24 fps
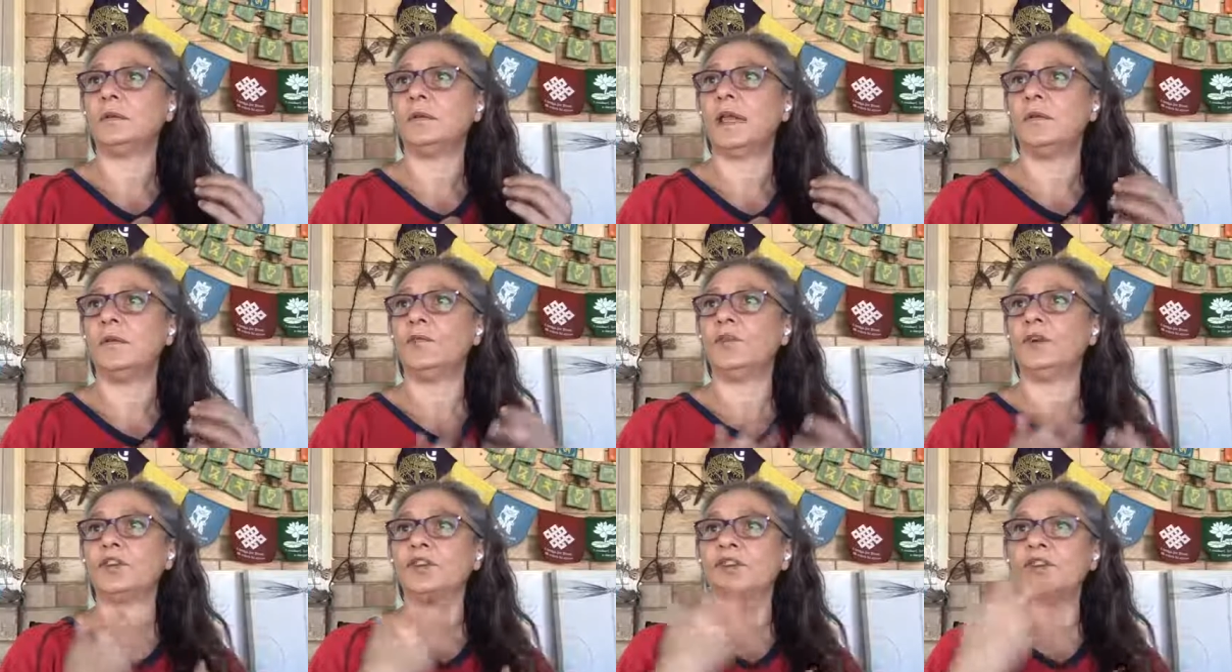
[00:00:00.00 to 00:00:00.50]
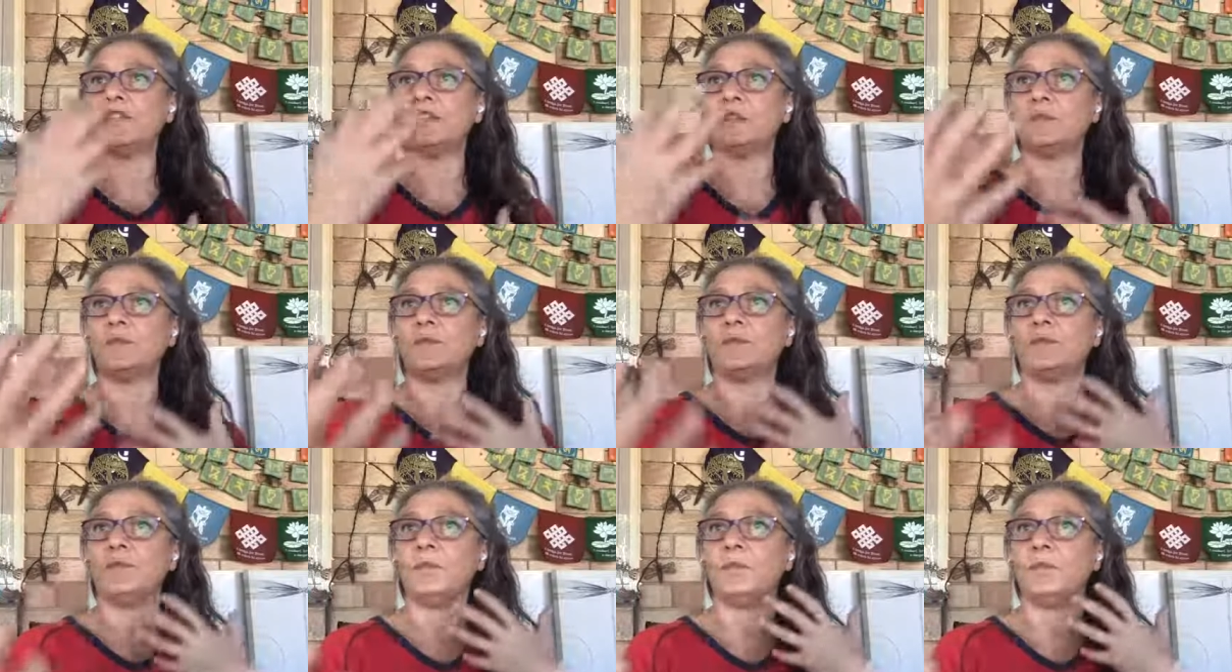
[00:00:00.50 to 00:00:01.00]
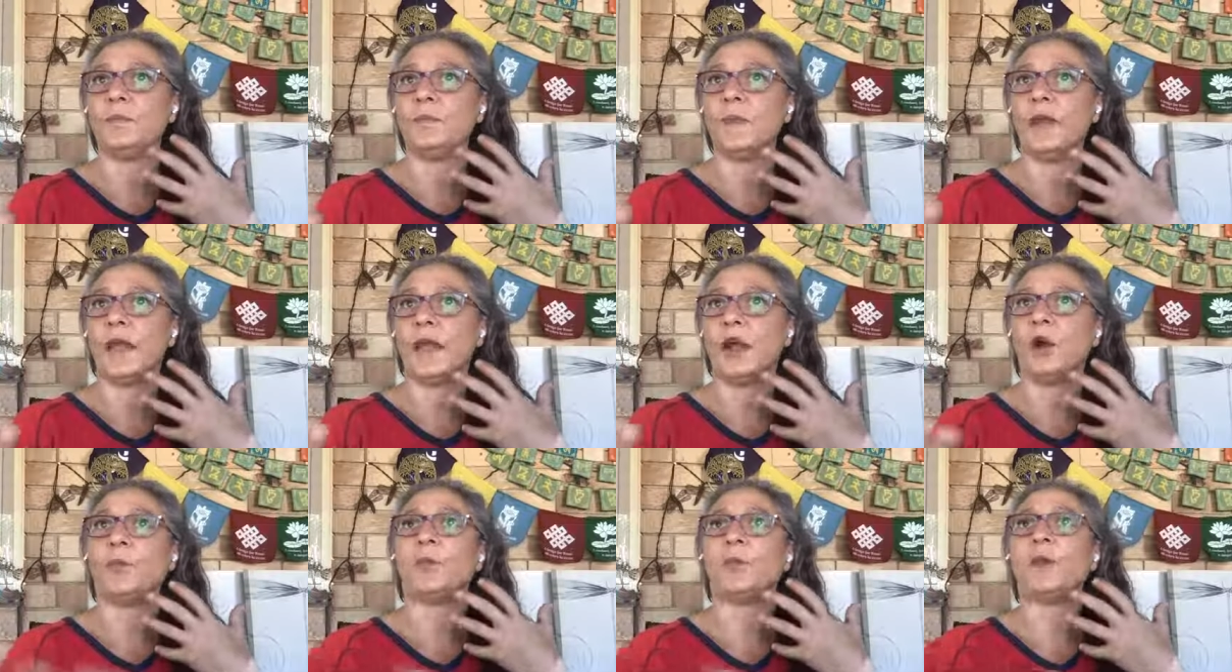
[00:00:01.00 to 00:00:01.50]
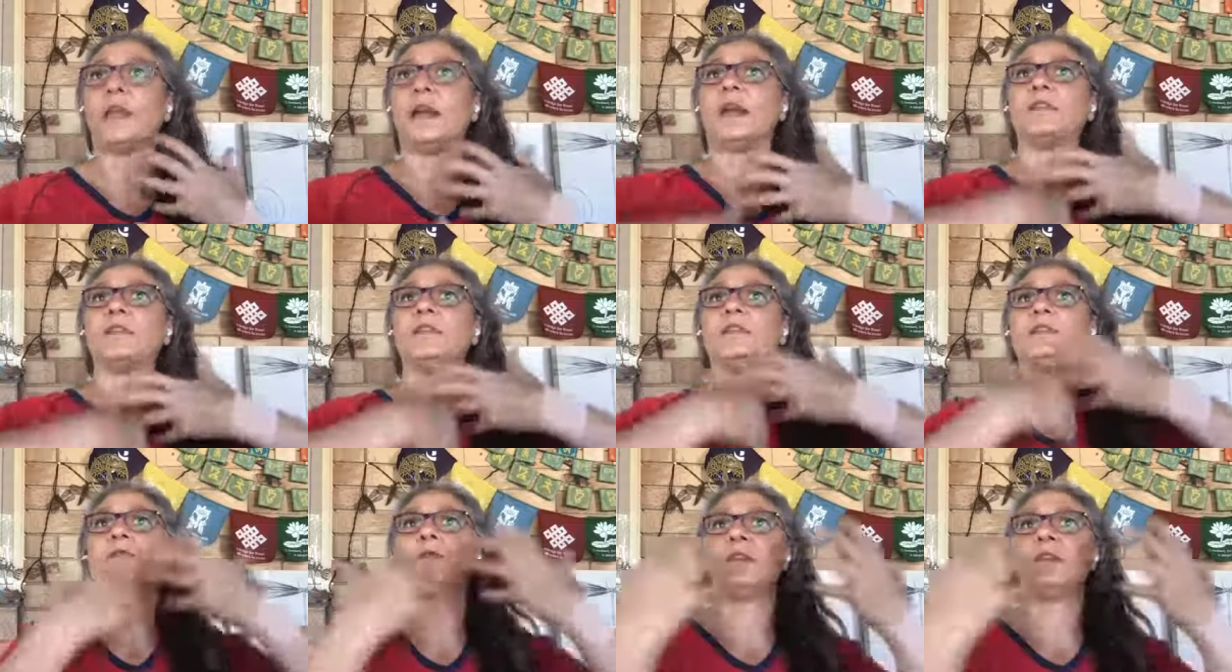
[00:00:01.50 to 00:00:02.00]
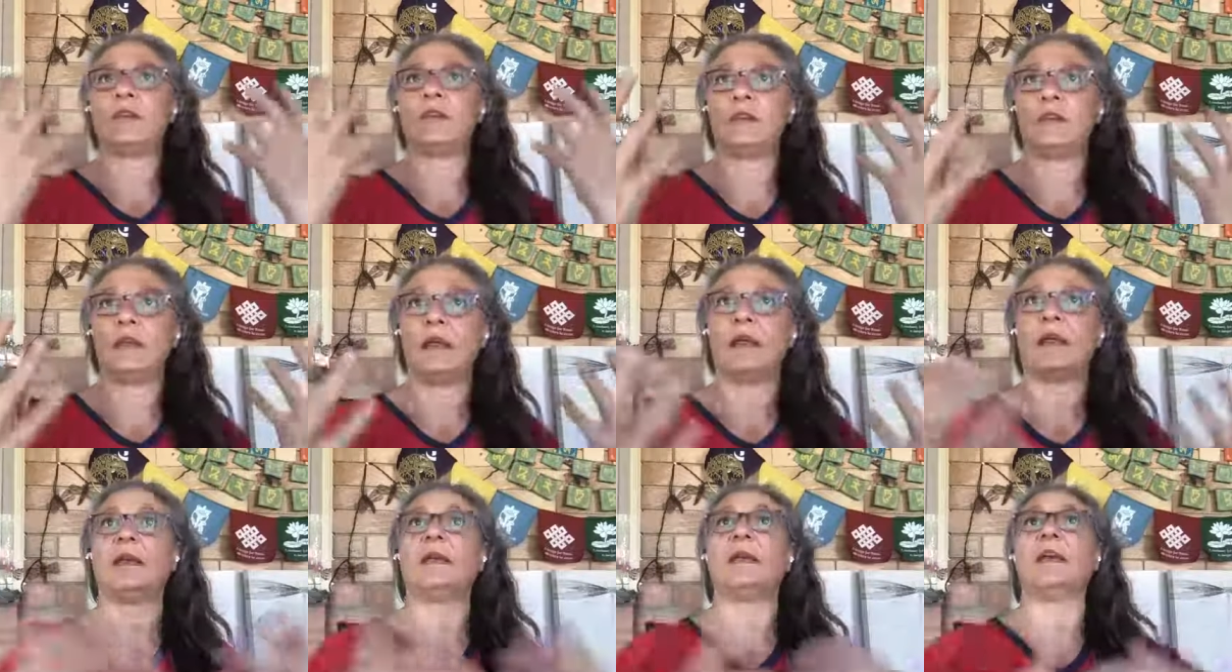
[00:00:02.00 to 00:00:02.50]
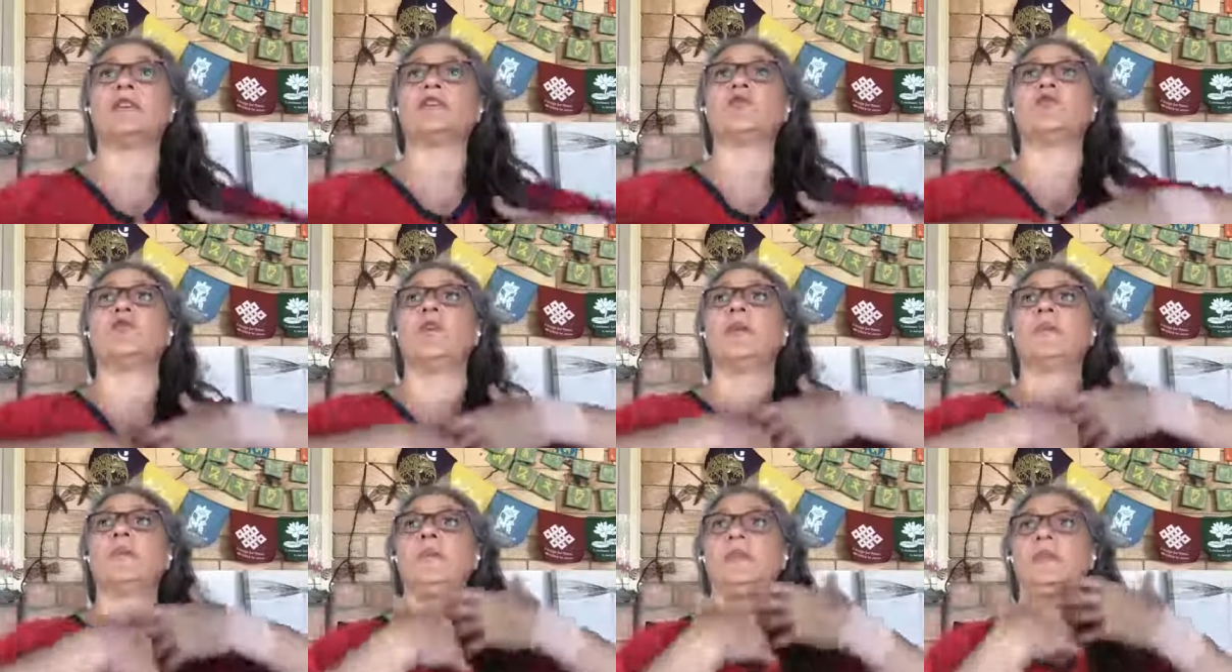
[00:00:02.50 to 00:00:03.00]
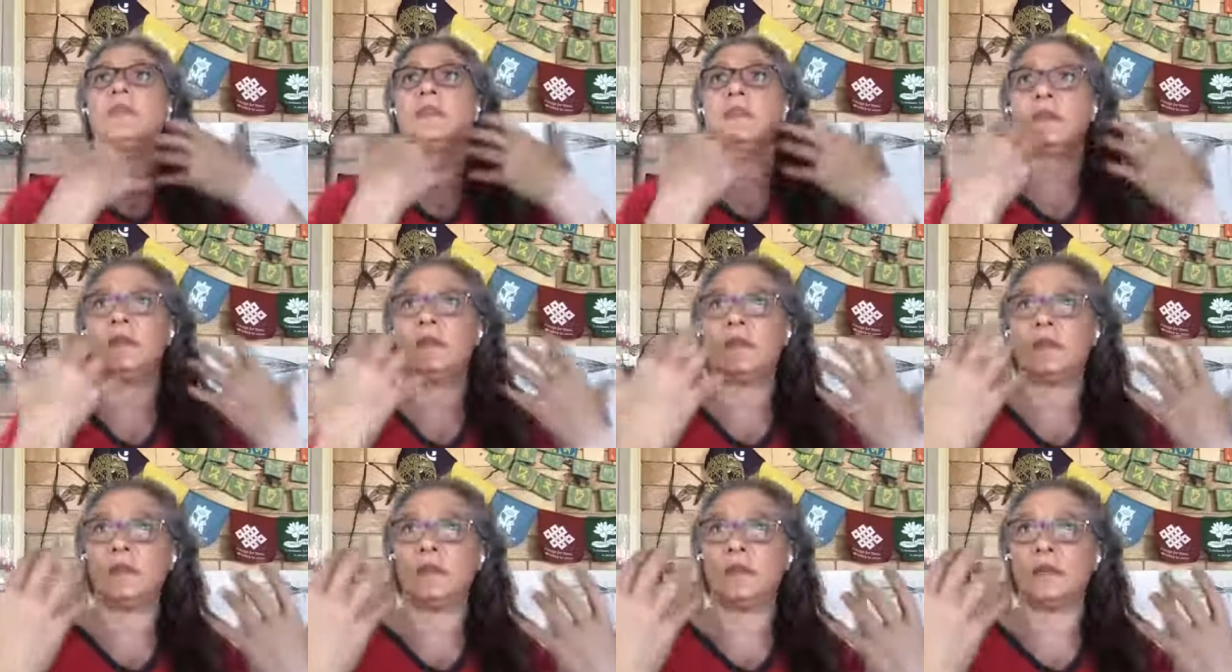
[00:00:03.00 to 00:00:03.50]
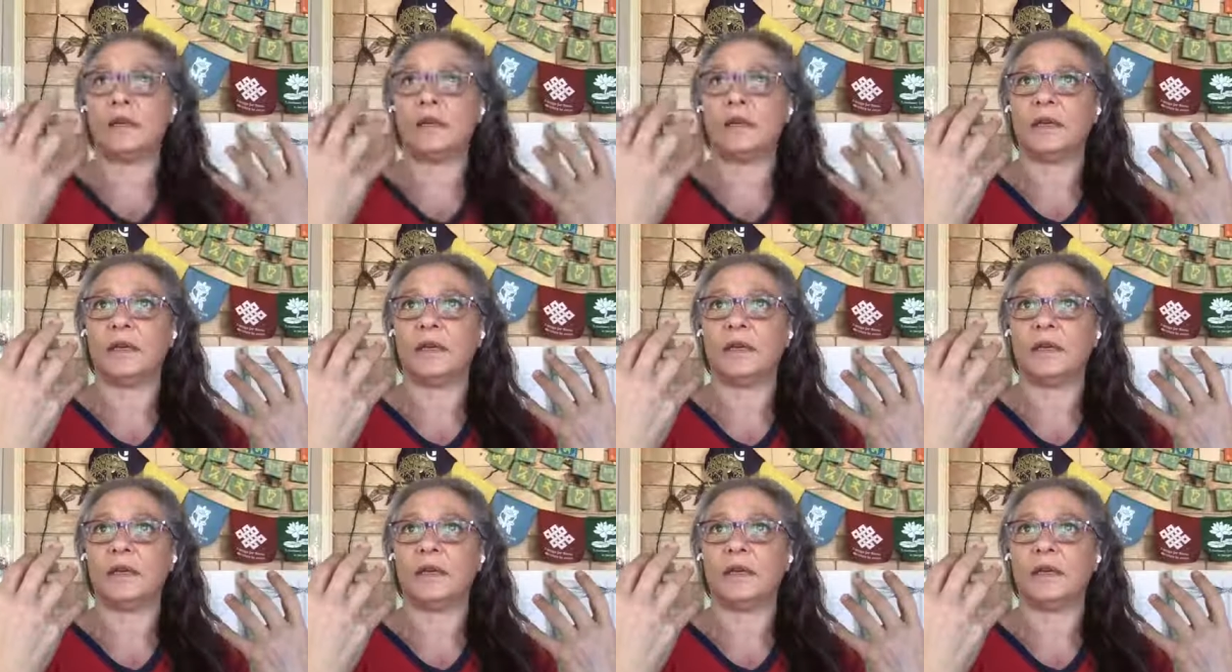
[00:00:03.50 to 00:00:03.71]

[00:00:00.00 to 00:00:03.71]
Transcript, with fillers: in what she's helping others with in naturopathy